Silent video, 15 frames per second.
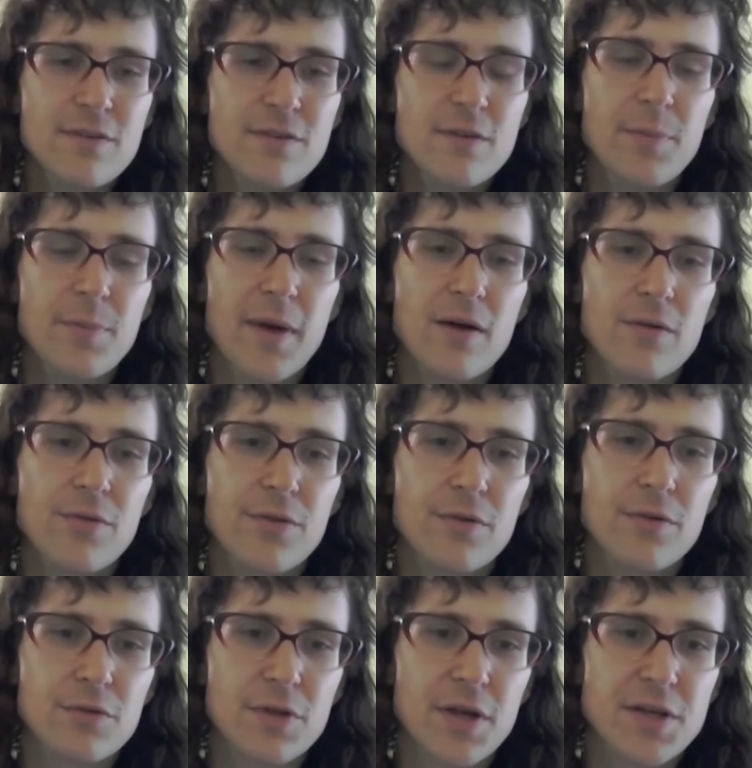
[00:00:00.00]
about the
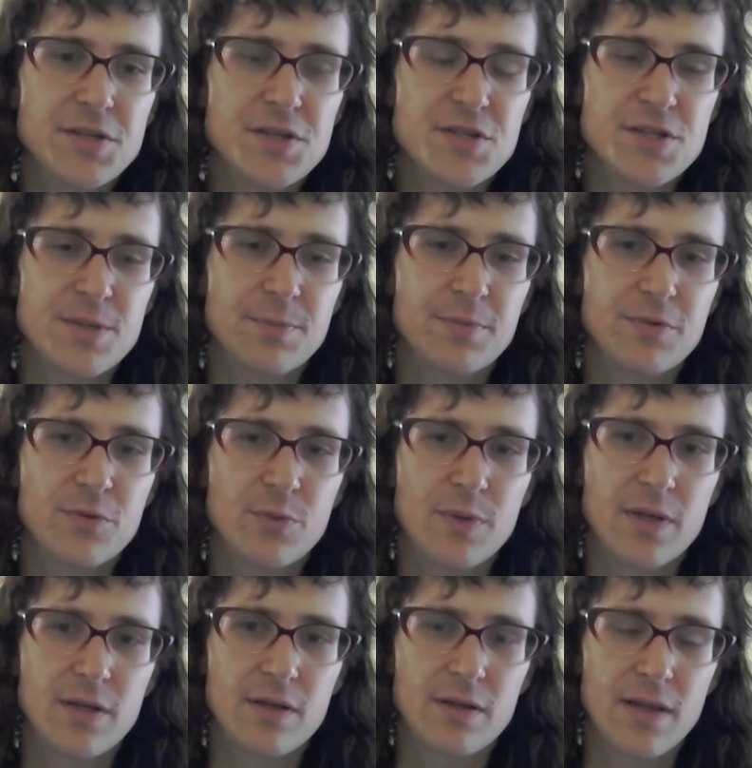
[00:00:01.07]
relationship
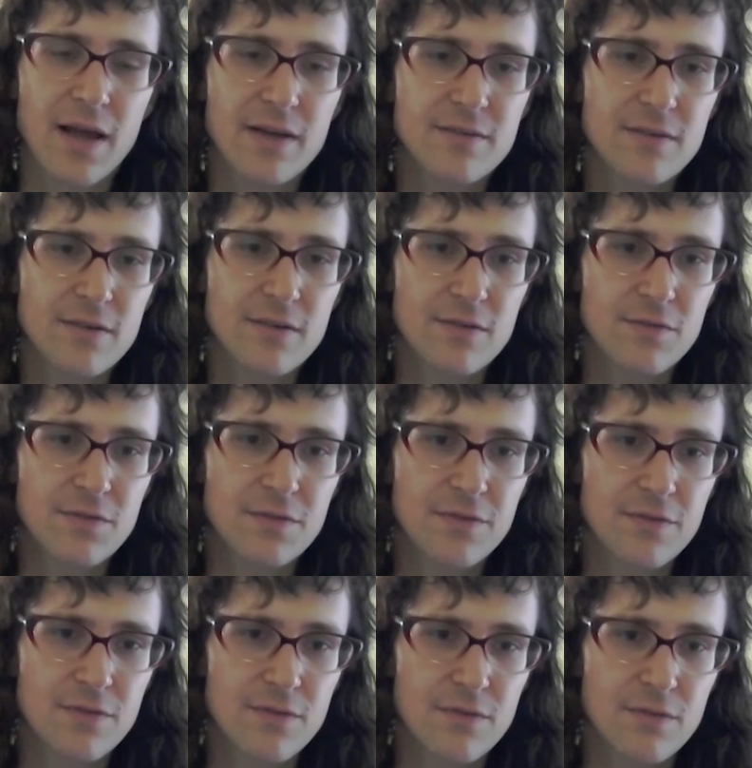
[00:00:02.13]
between
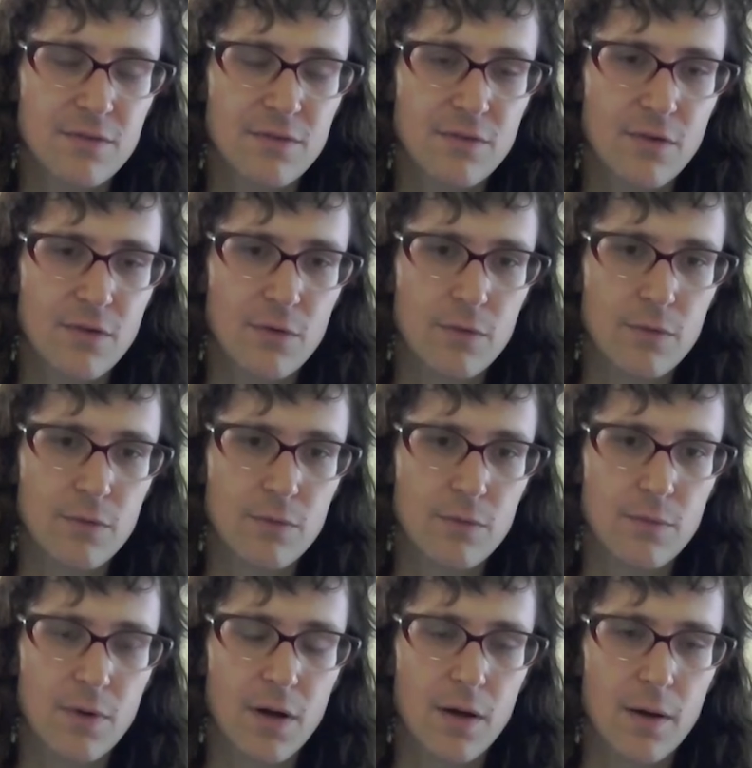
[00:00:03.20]
electives. Both
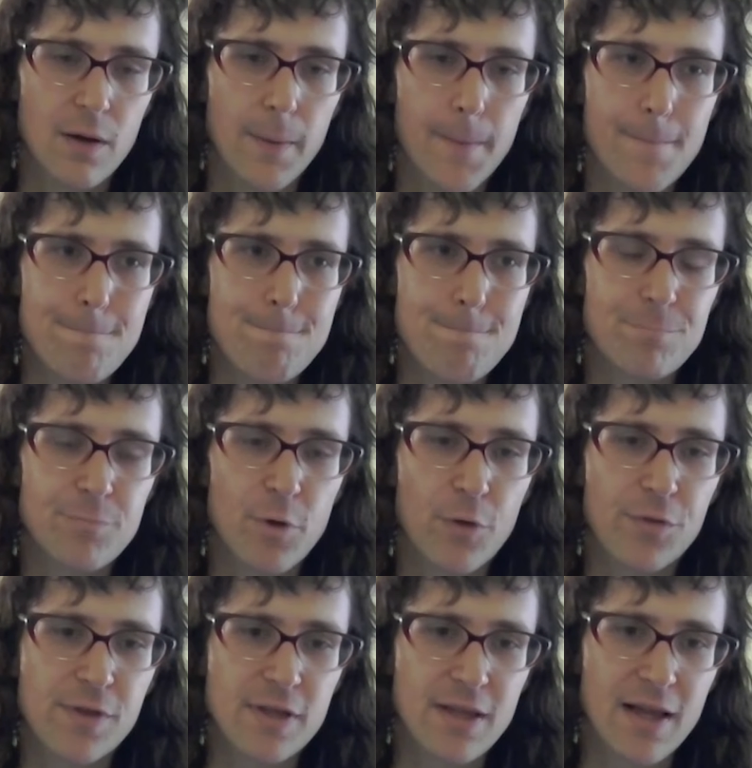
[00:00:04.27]

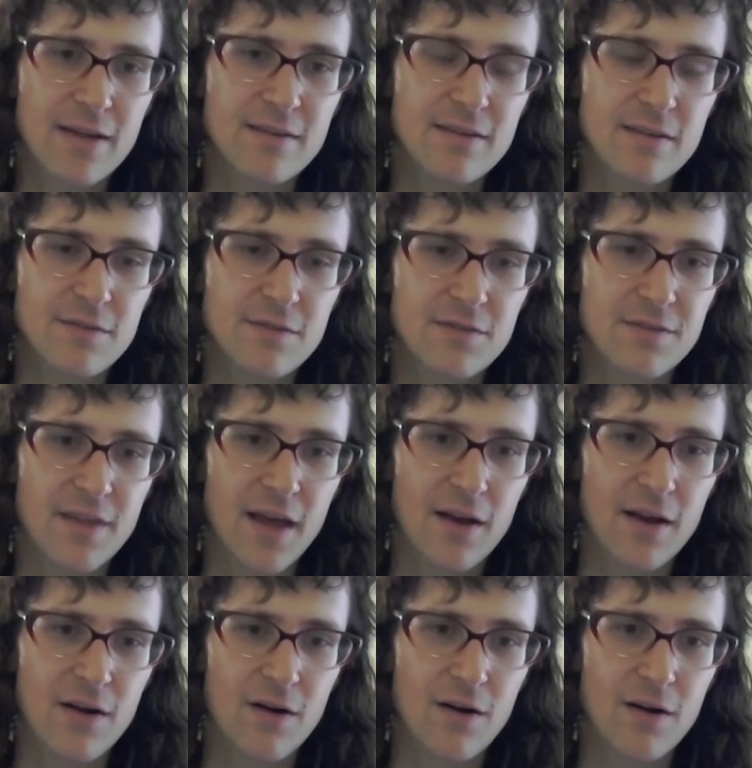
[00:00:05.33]
the electives
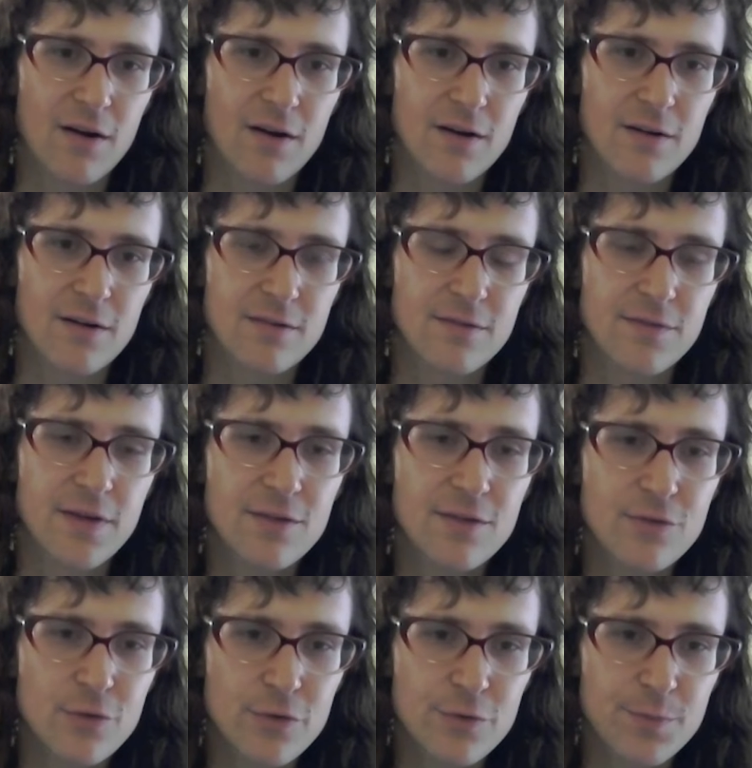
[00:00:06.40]
that are Divinity
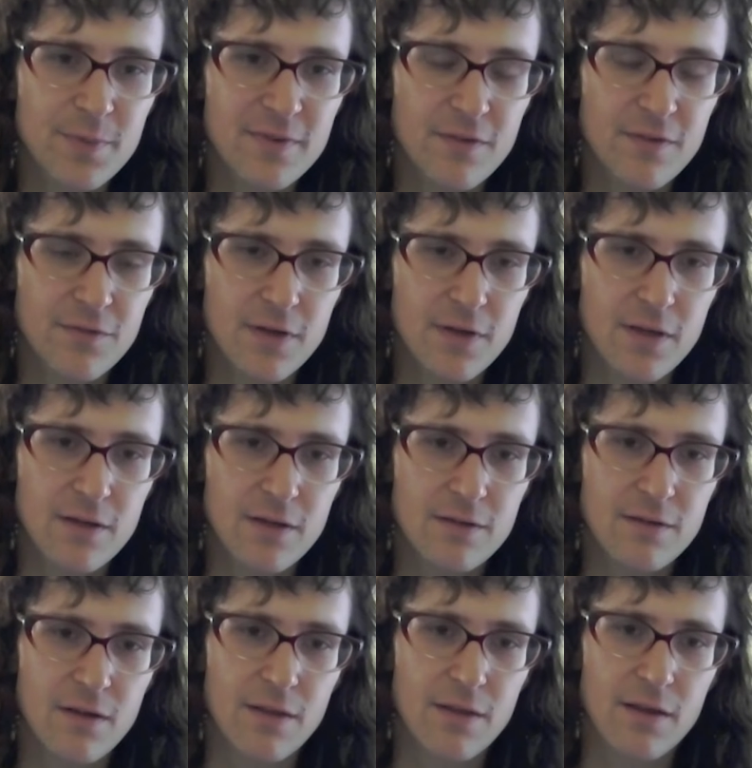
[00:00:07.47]
School
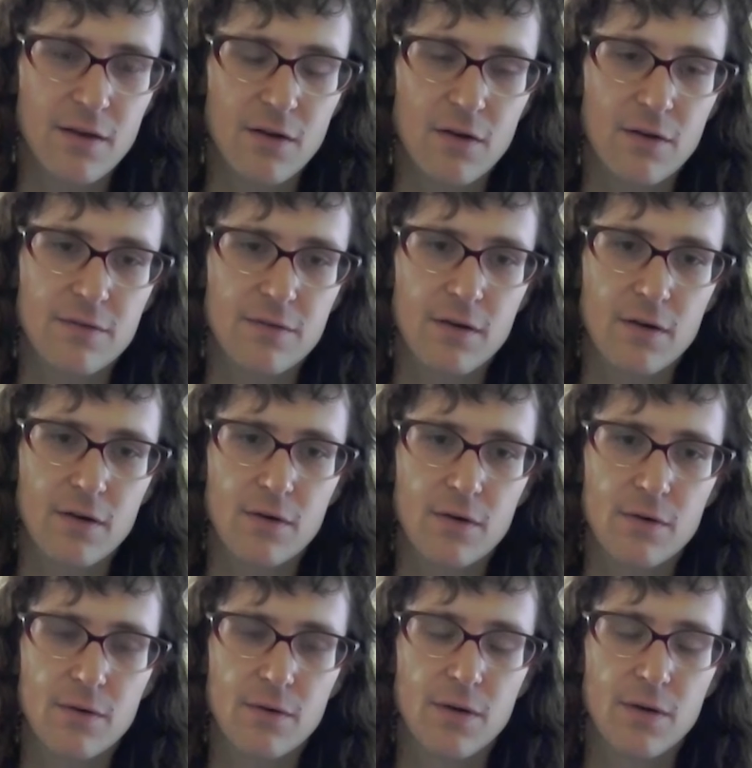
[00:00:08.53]
specific and then also